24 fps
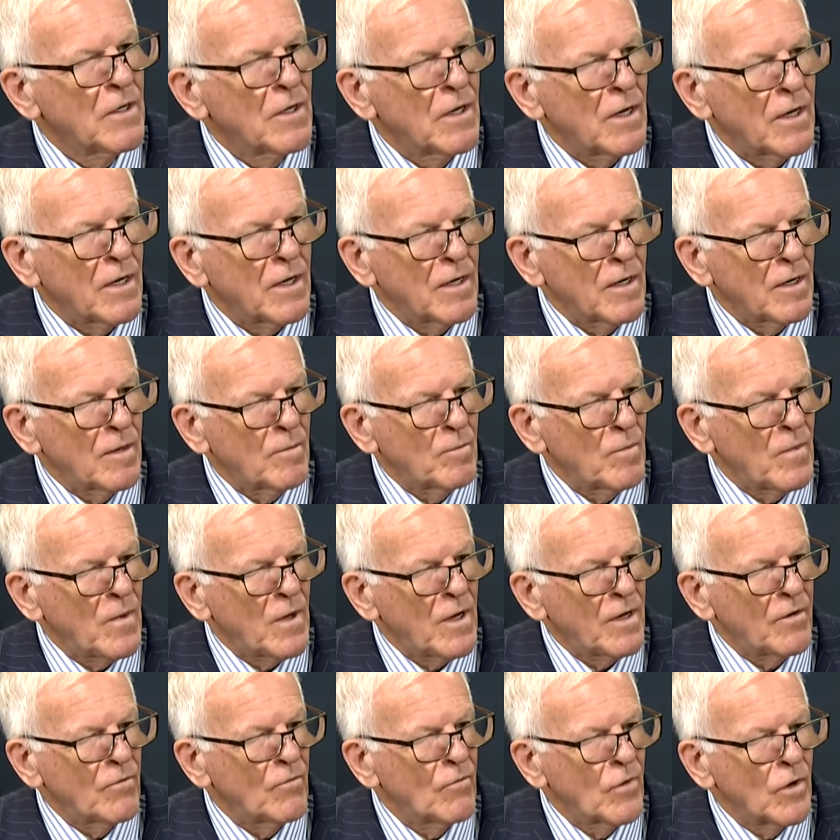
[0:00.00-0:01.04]

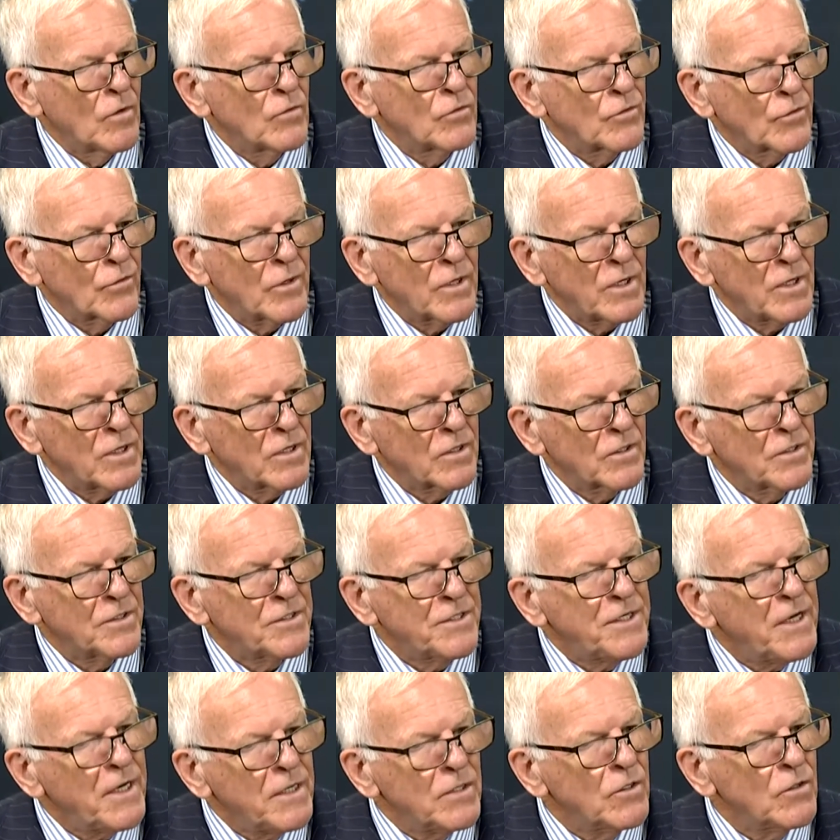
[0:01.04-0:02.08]
And Rotary
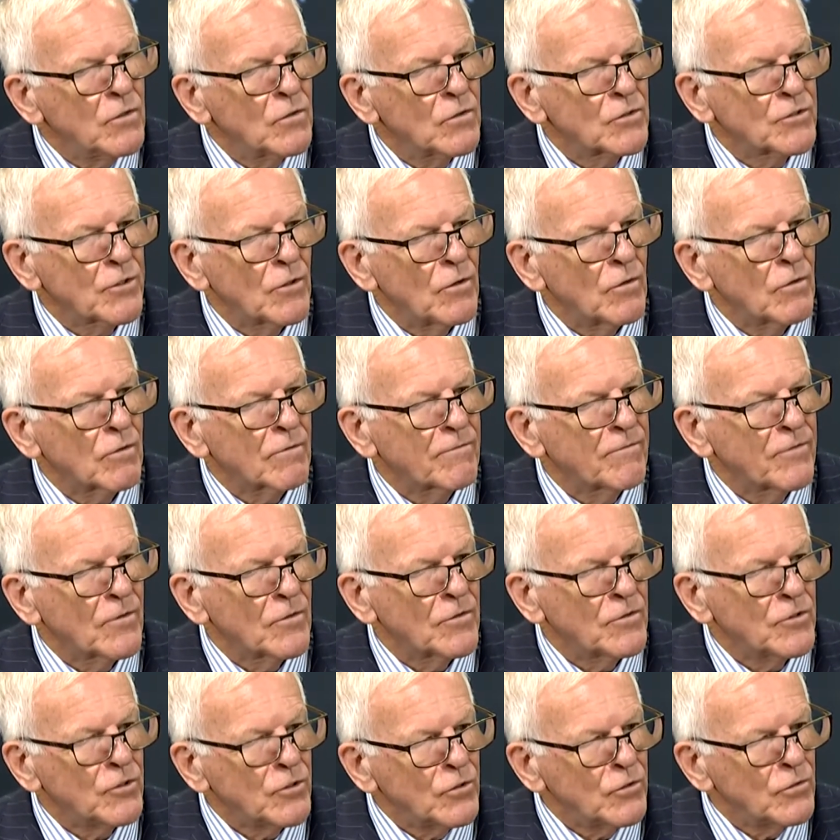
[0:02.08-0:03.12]
continues to look for
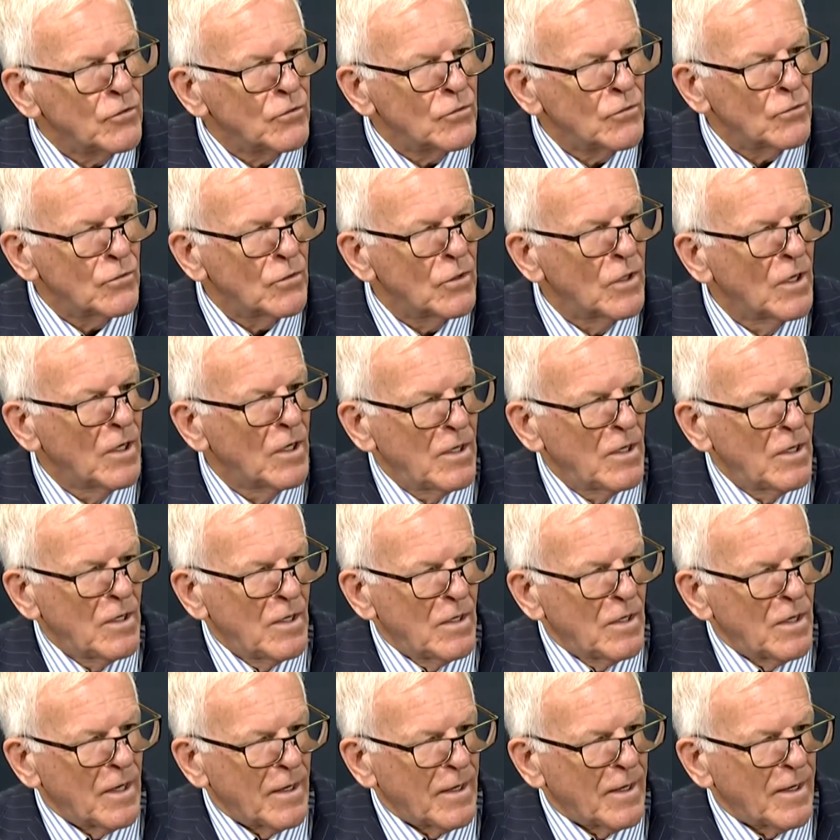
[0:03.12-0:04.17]
new,
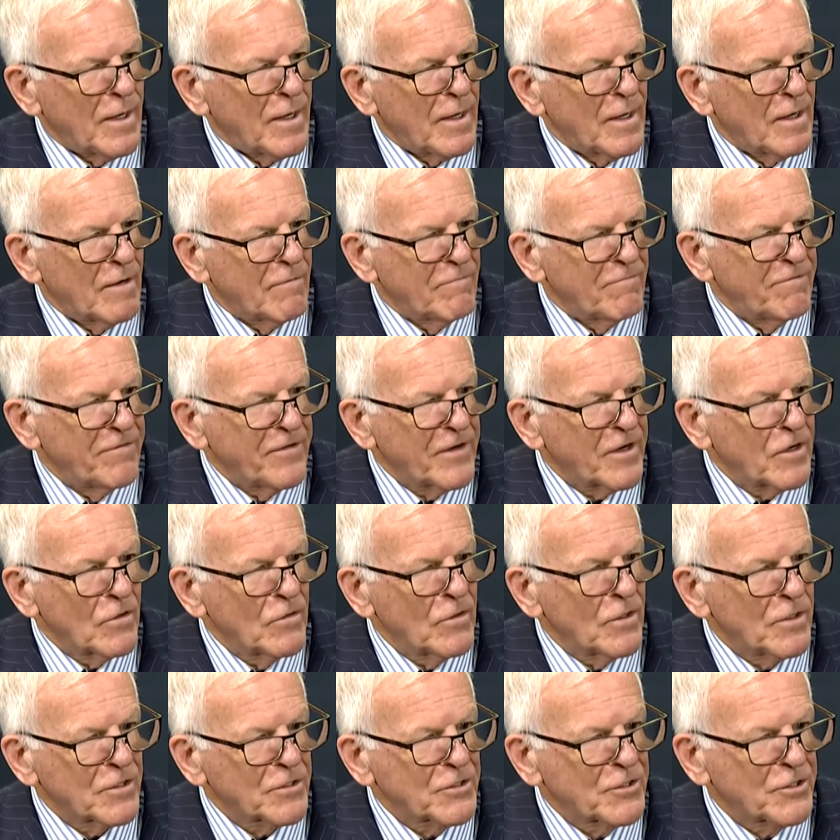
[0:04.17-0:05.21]

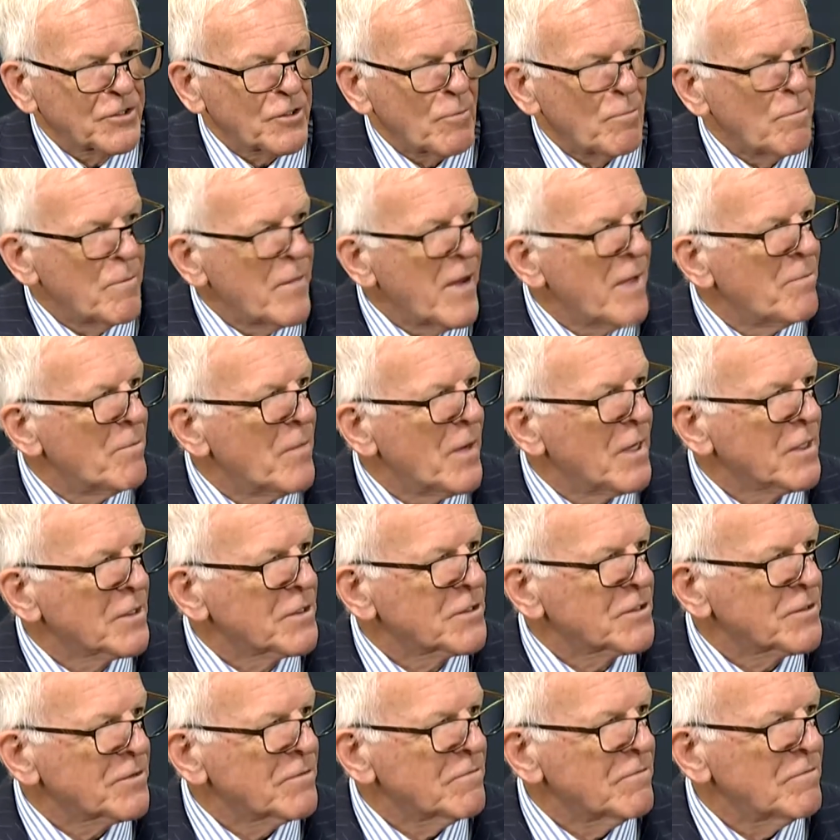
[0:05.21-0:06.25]
vigorous
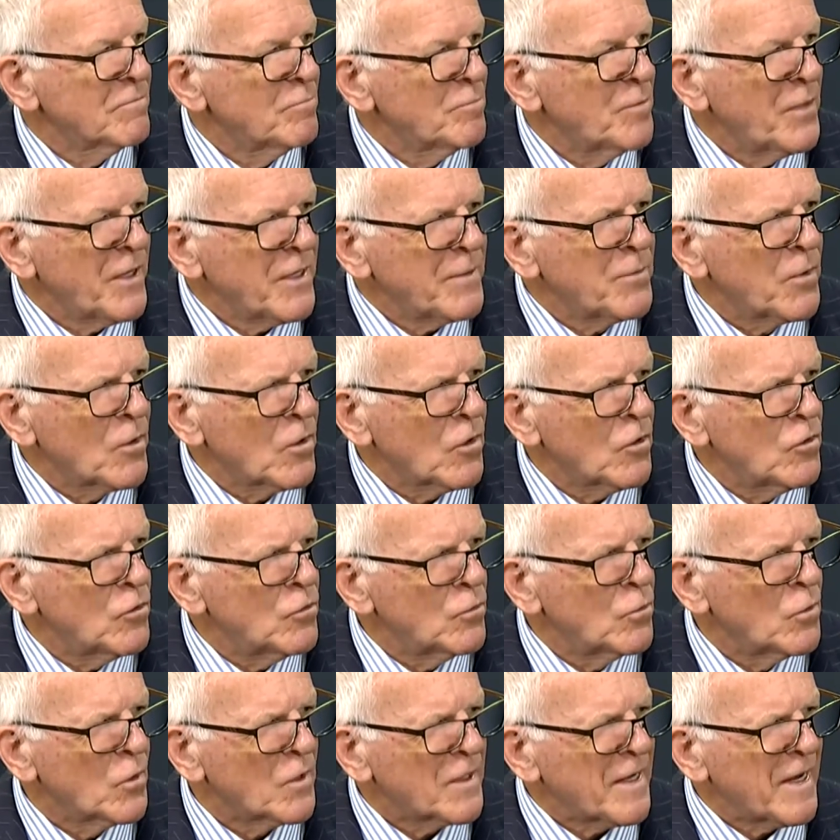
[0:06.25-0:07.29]
members, people who
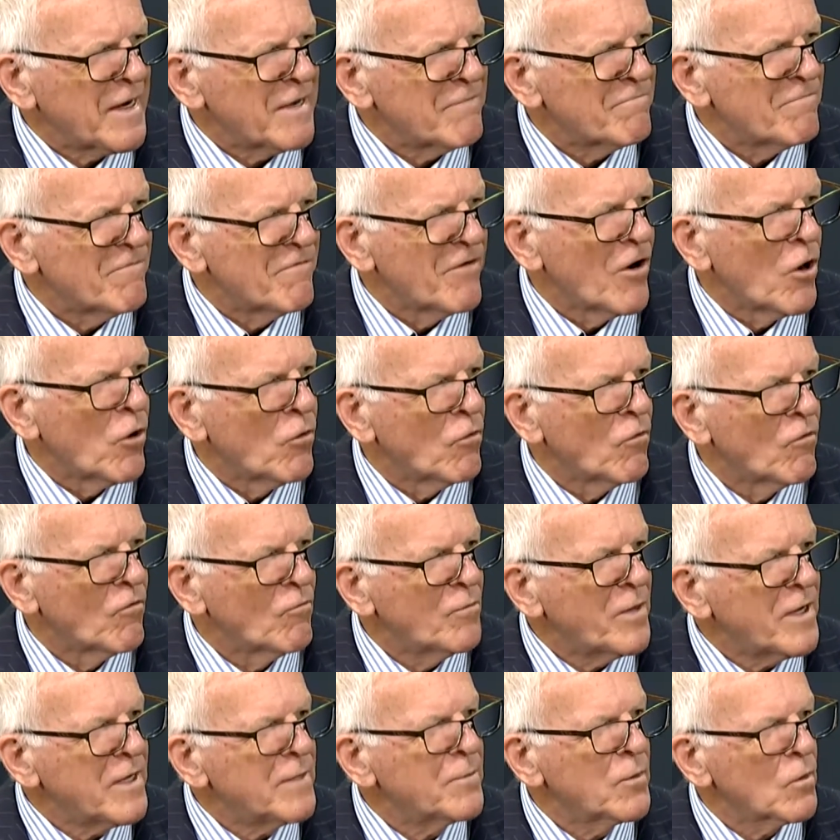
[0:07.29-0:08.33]
will get involved,
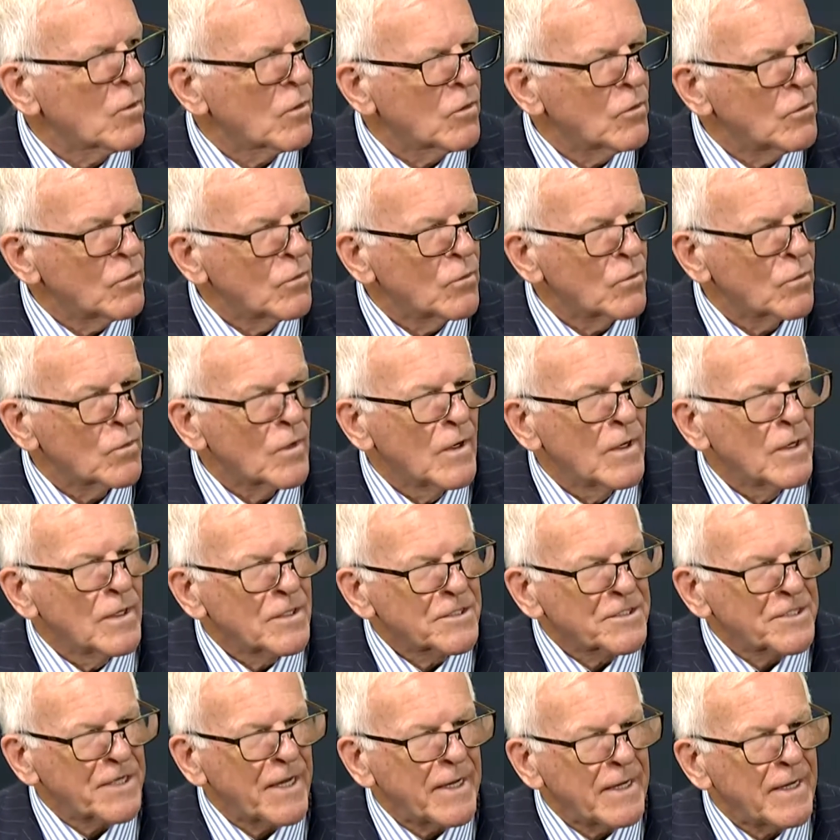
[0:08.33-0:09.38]
people who
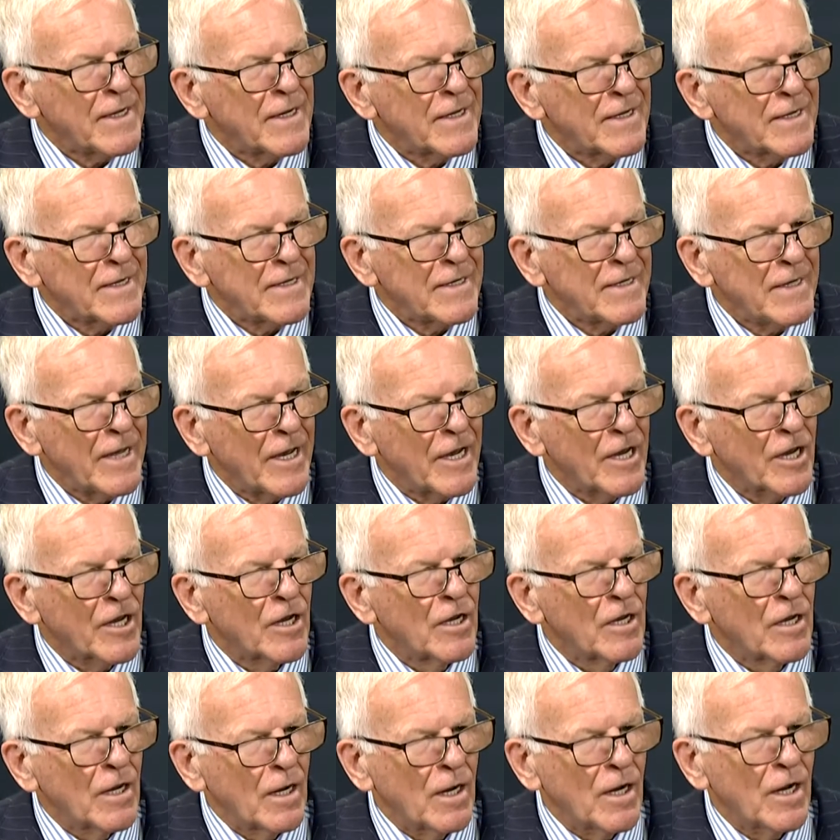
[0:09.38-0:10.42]
say, yeah,
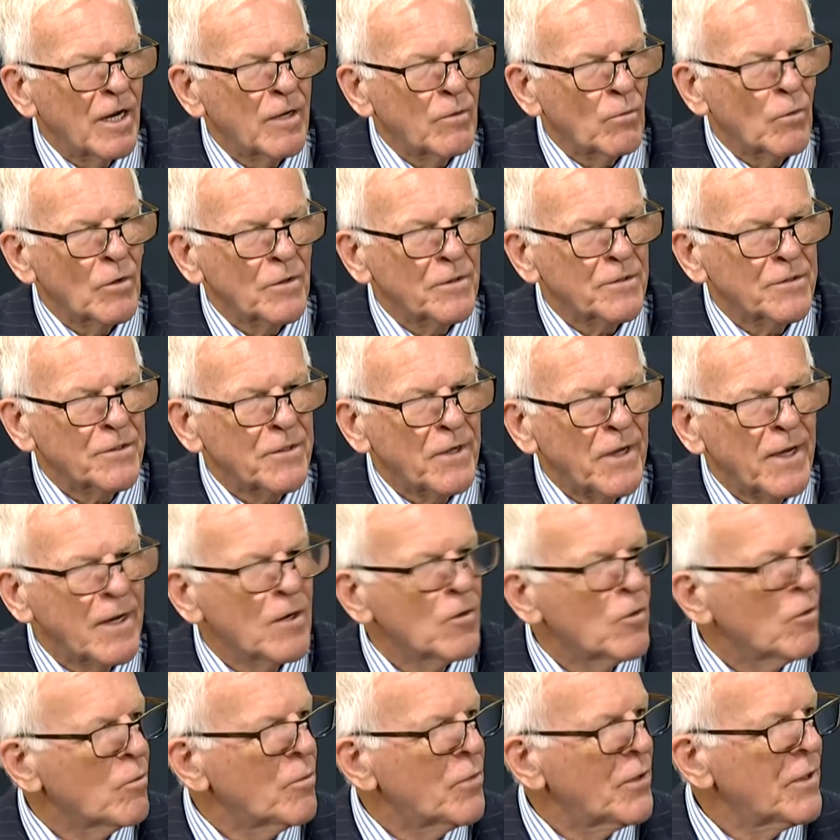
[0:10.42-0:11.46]
I want to
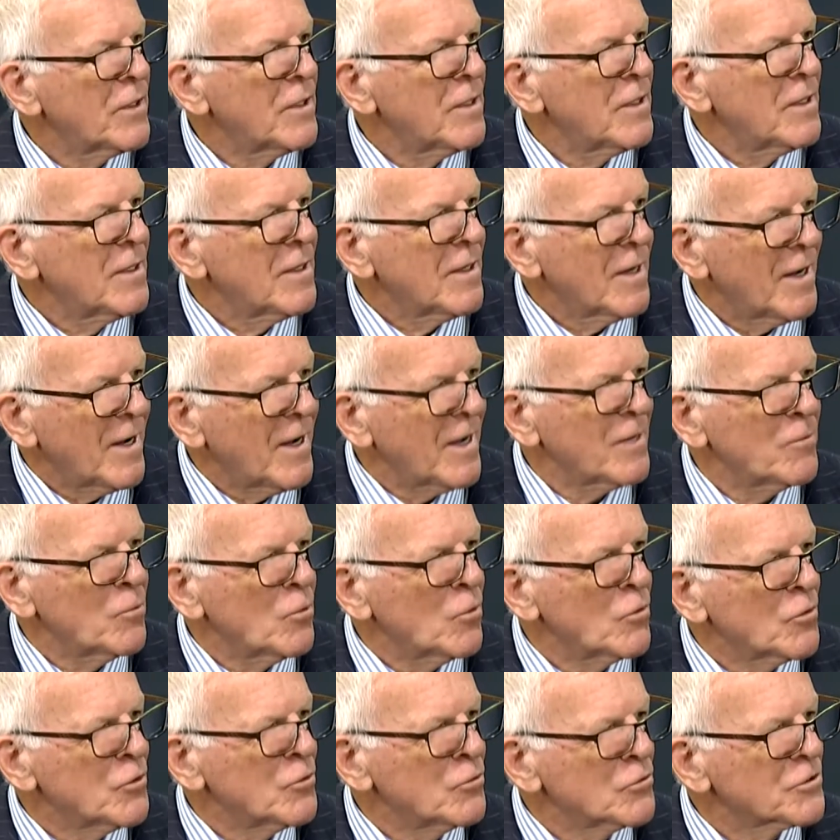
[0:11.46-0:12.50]
help. I
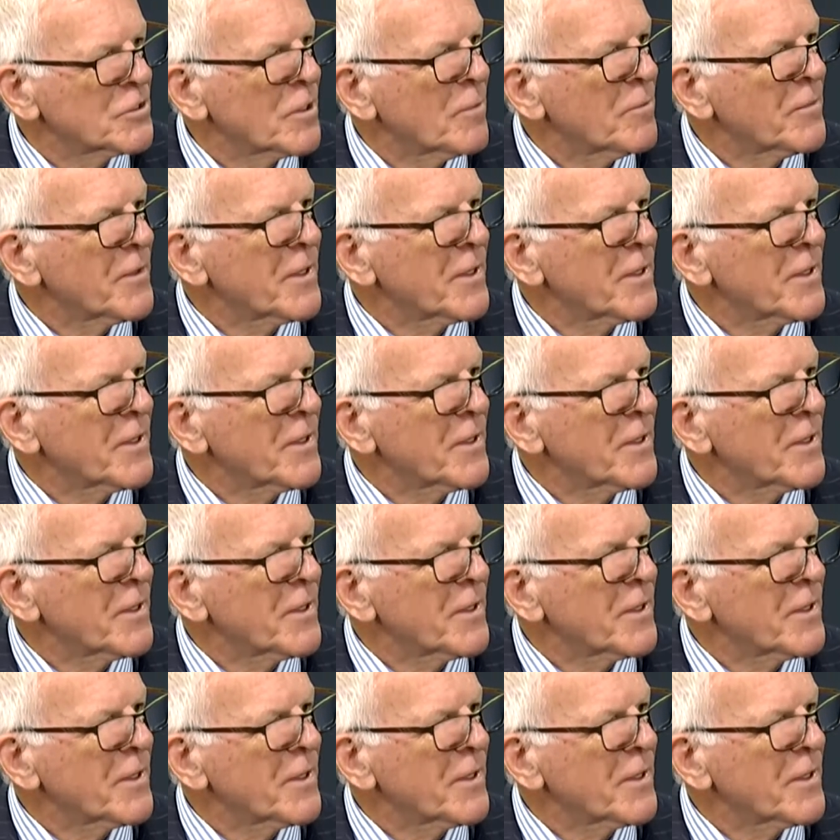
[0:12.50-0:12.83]
will do something.